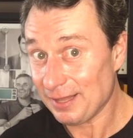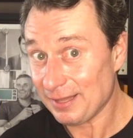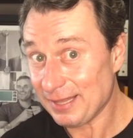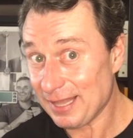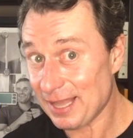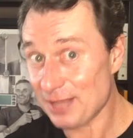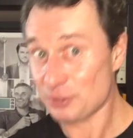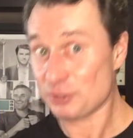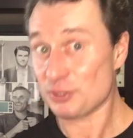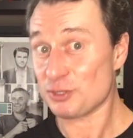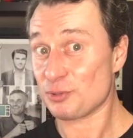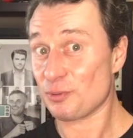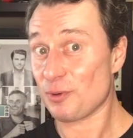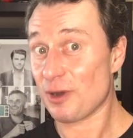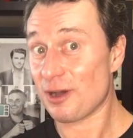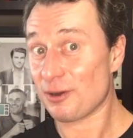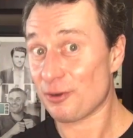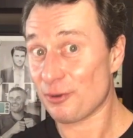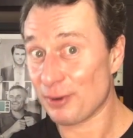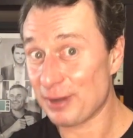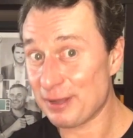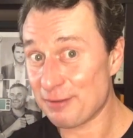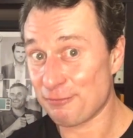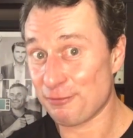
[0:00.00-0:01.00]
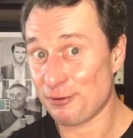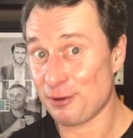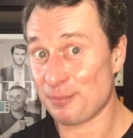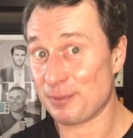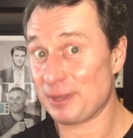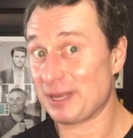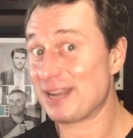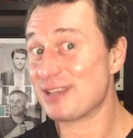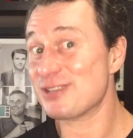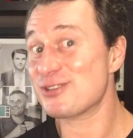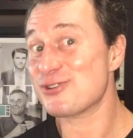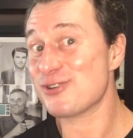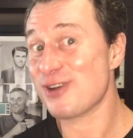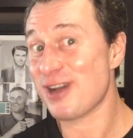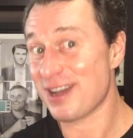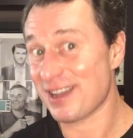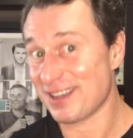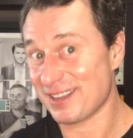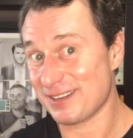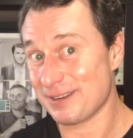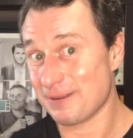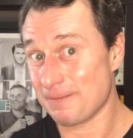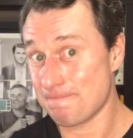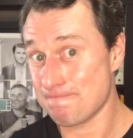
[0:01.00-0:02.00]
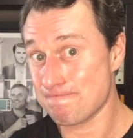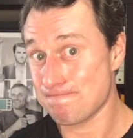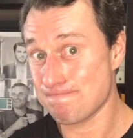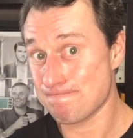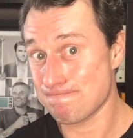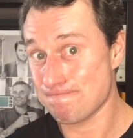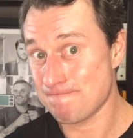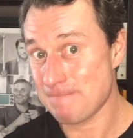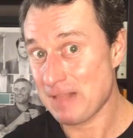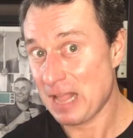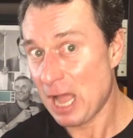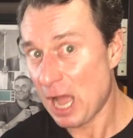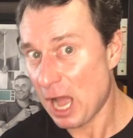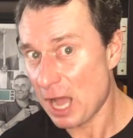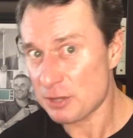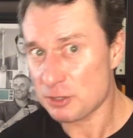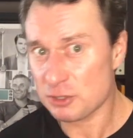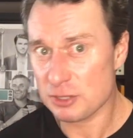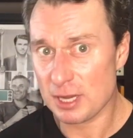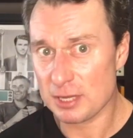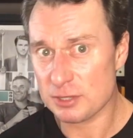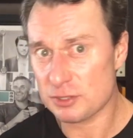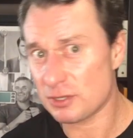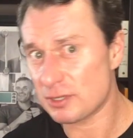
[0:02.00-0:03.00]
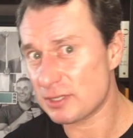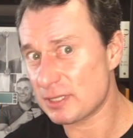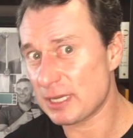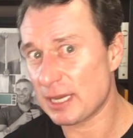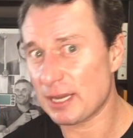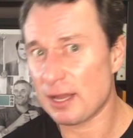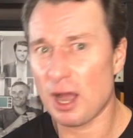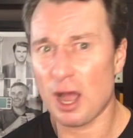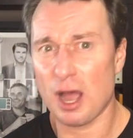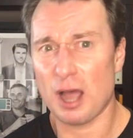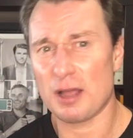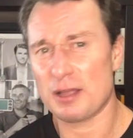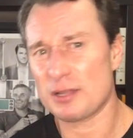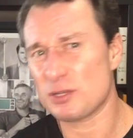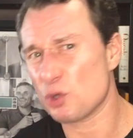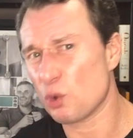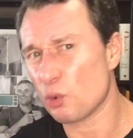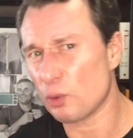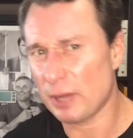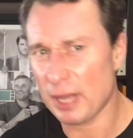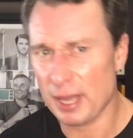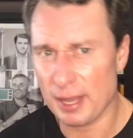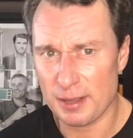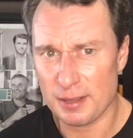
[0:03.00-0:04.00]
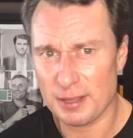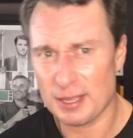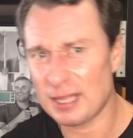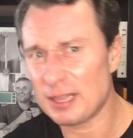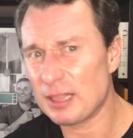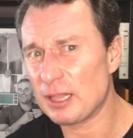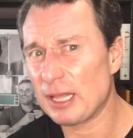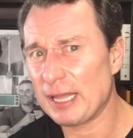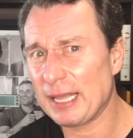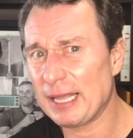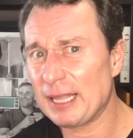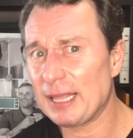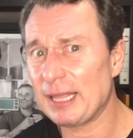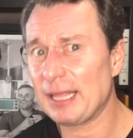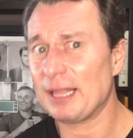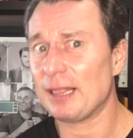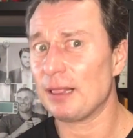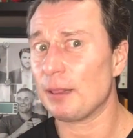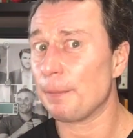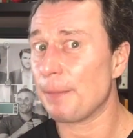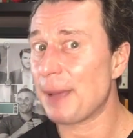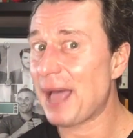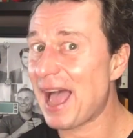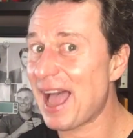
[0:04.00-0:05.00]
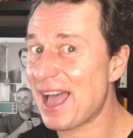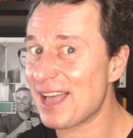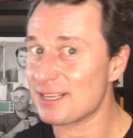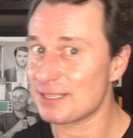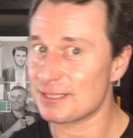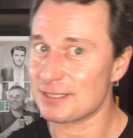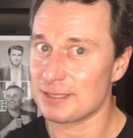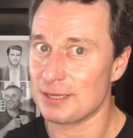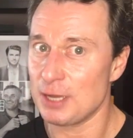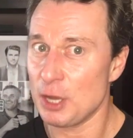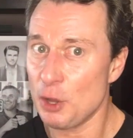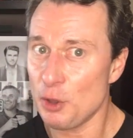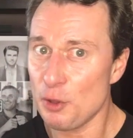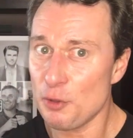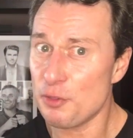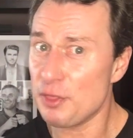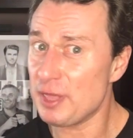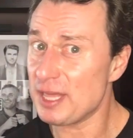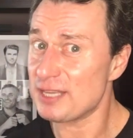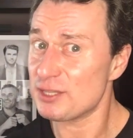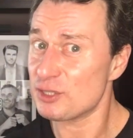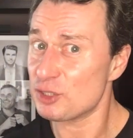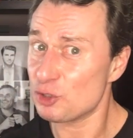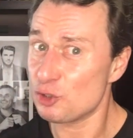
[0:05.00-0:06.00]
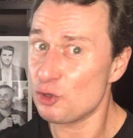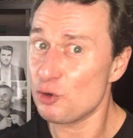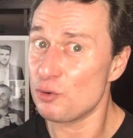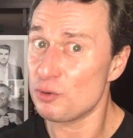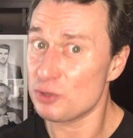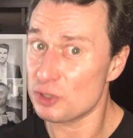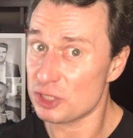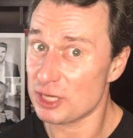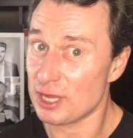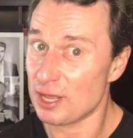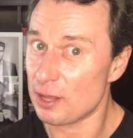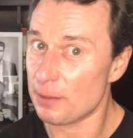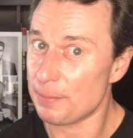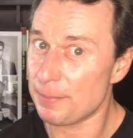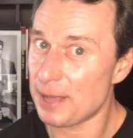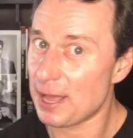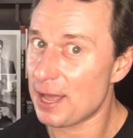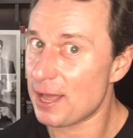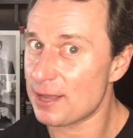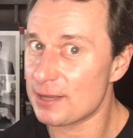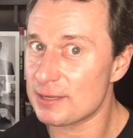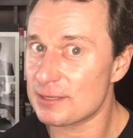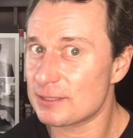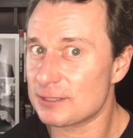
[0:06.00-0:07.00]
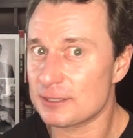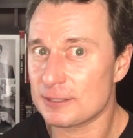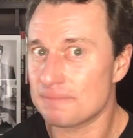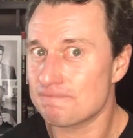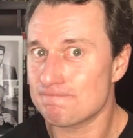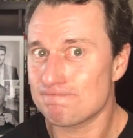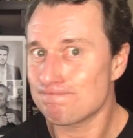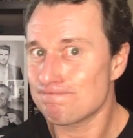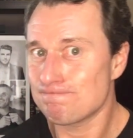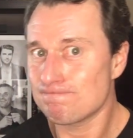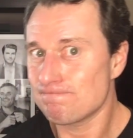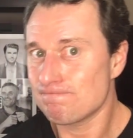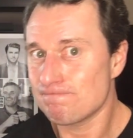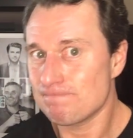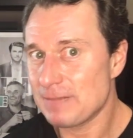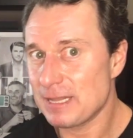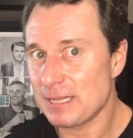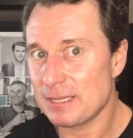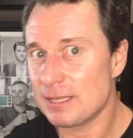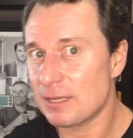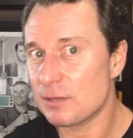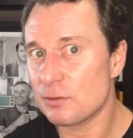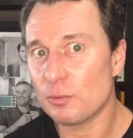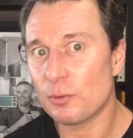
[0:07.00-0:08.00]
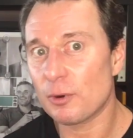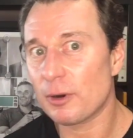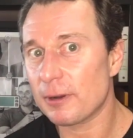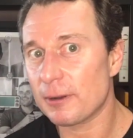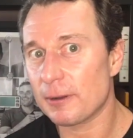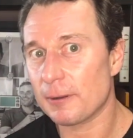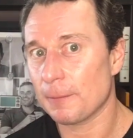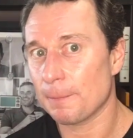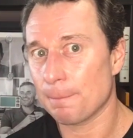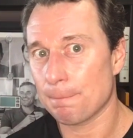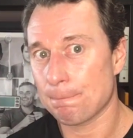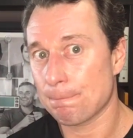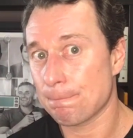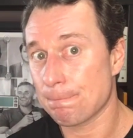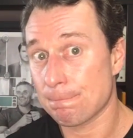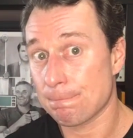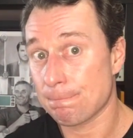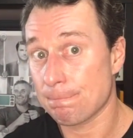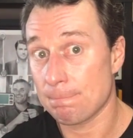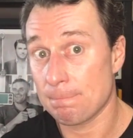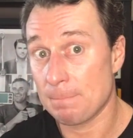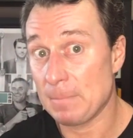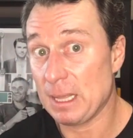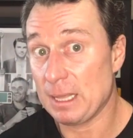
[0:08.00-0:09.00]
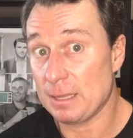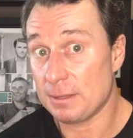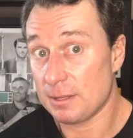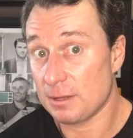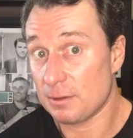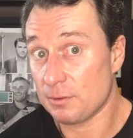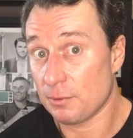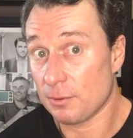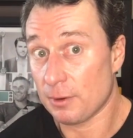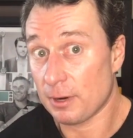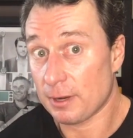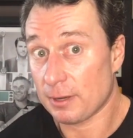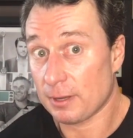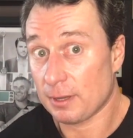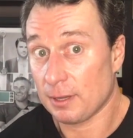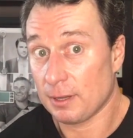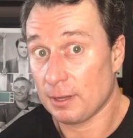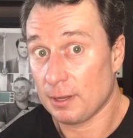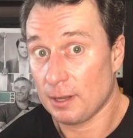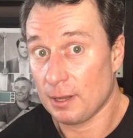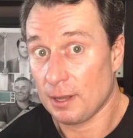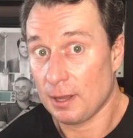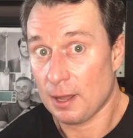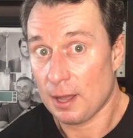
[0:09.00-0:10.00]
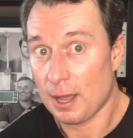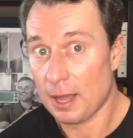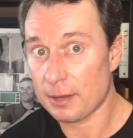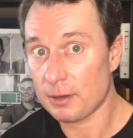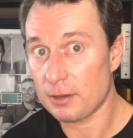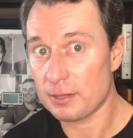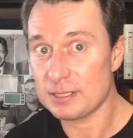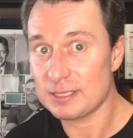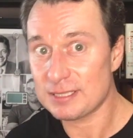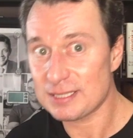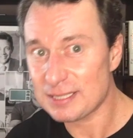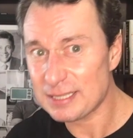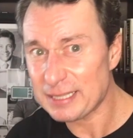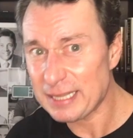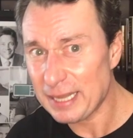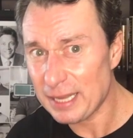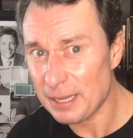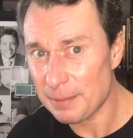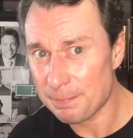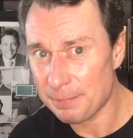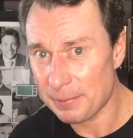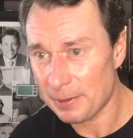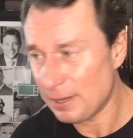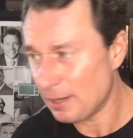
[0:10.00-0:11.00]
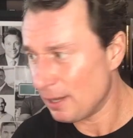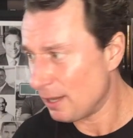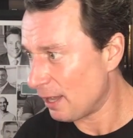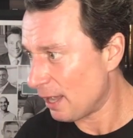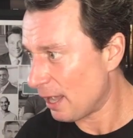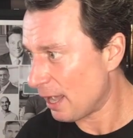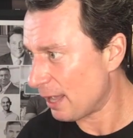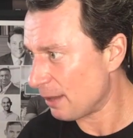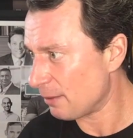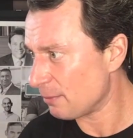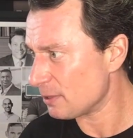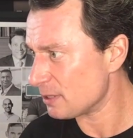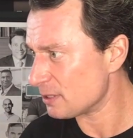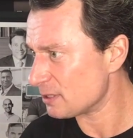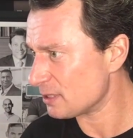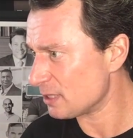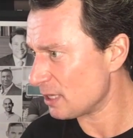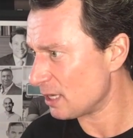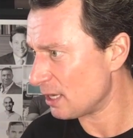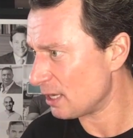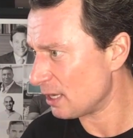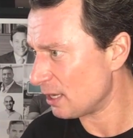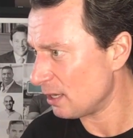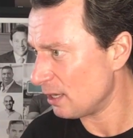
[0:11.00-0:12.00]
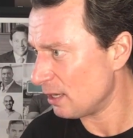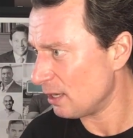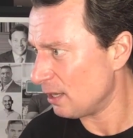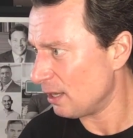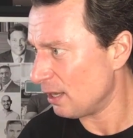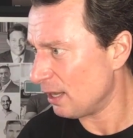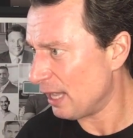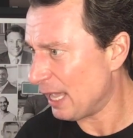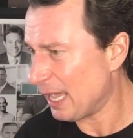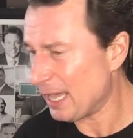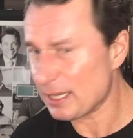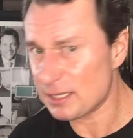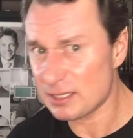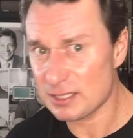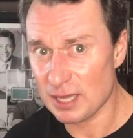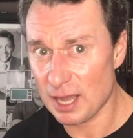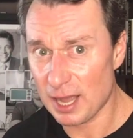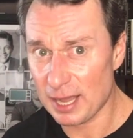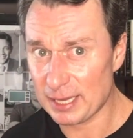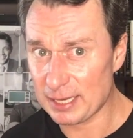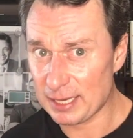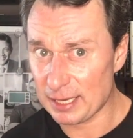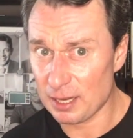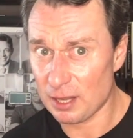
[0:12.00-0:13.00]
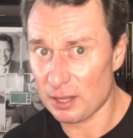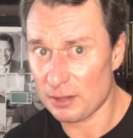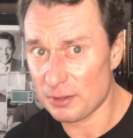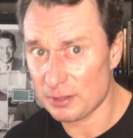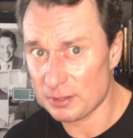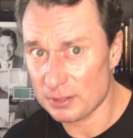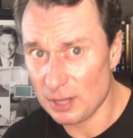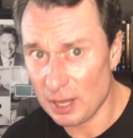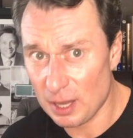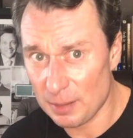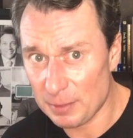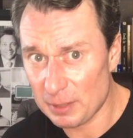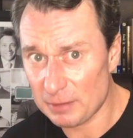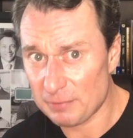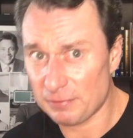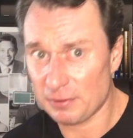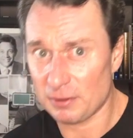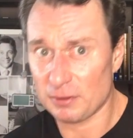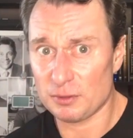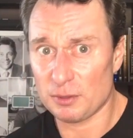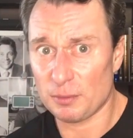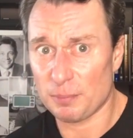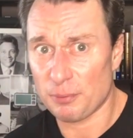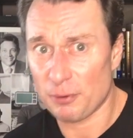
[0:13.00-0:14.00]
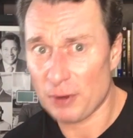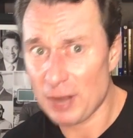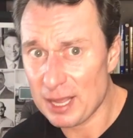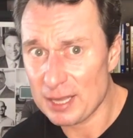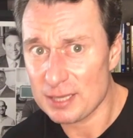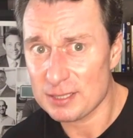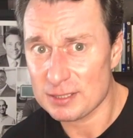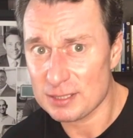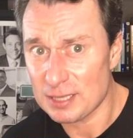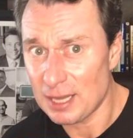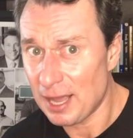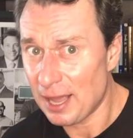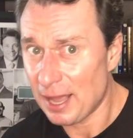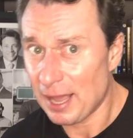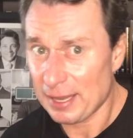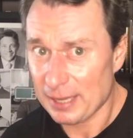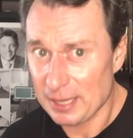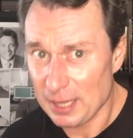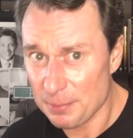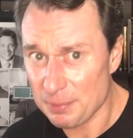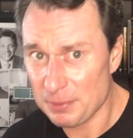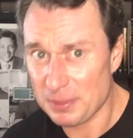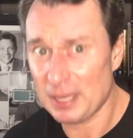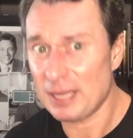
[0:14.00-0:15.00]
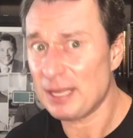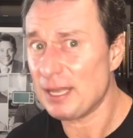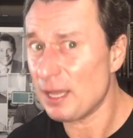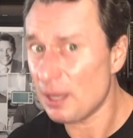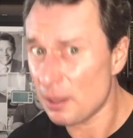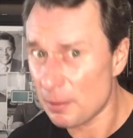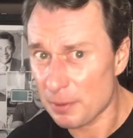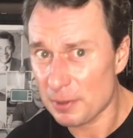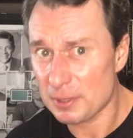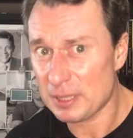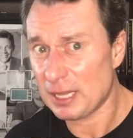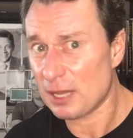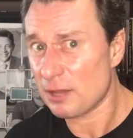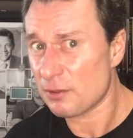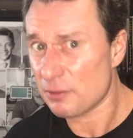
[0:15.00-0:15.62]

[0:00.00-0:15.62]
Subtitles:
Can't just walk away from it. I tried just saying, oh, it's okay. It'll pass. This too shall pass. It didn't work. It didn't work. I couldn't sleep. I was anxiety all the time. I'd feel depressed. I kept thinking about the